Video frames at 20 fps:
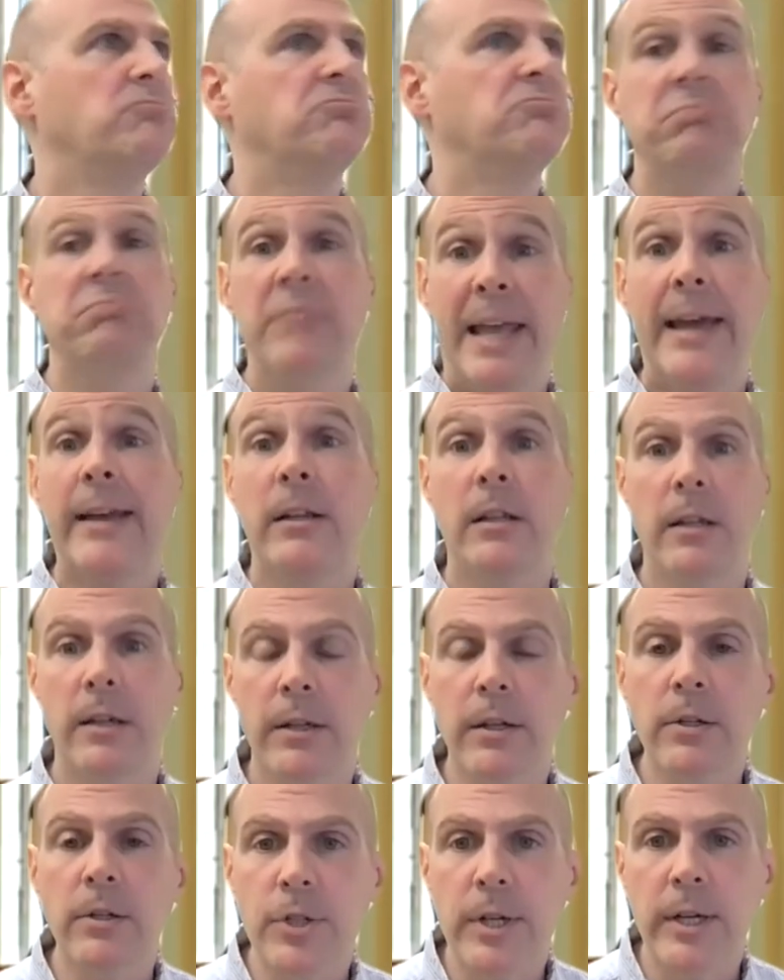
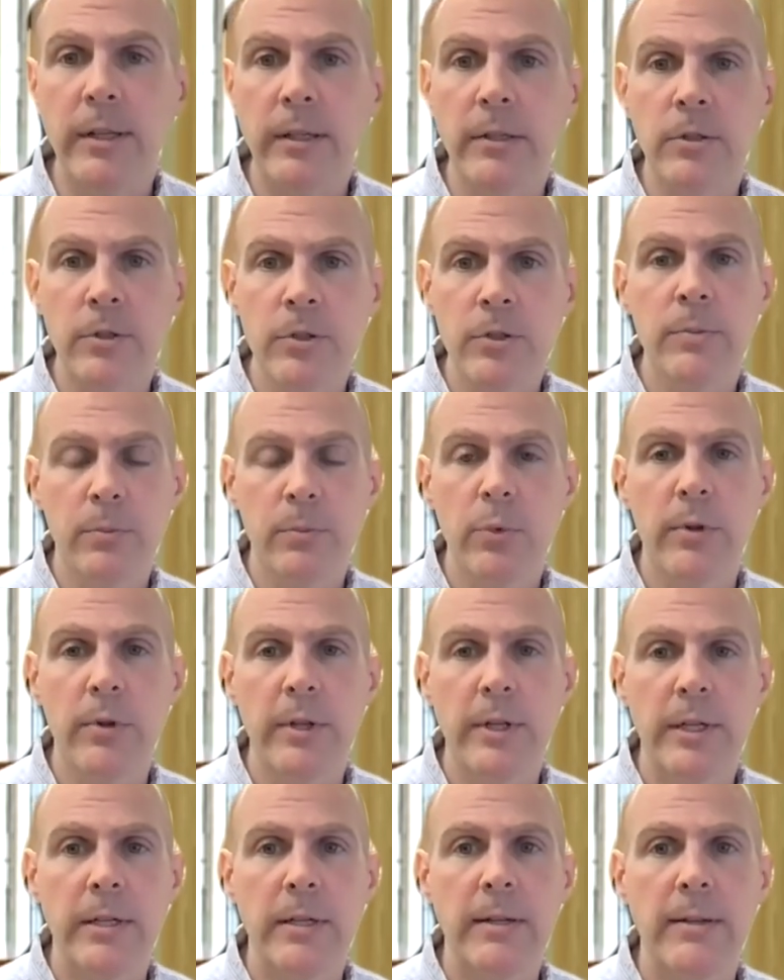cataloging challenge more
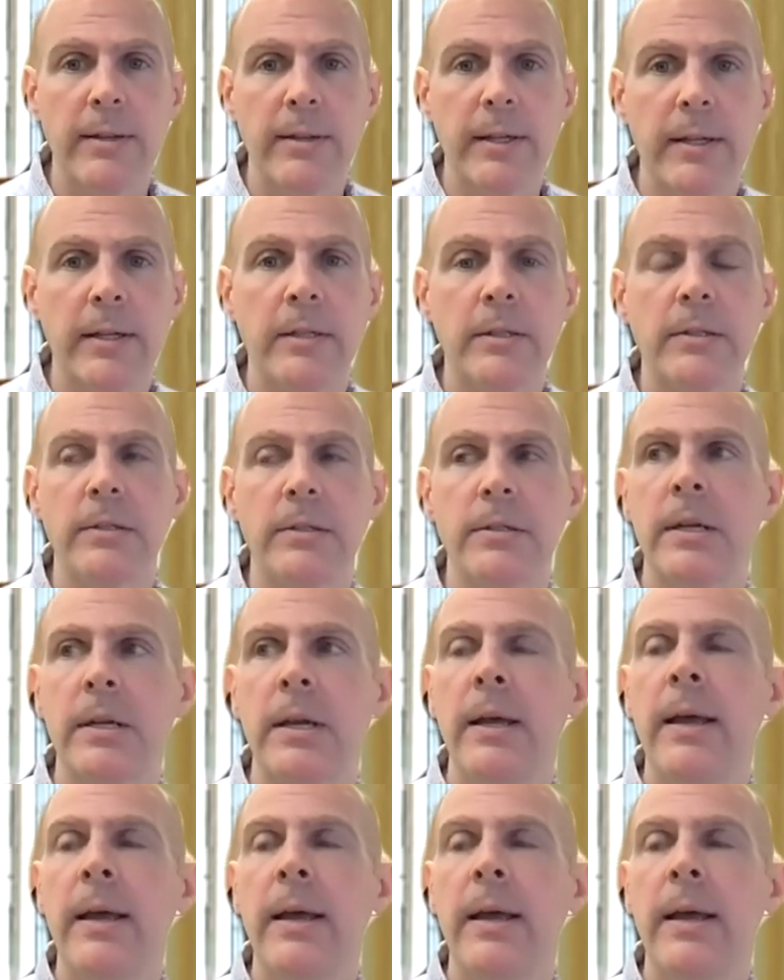than anything else.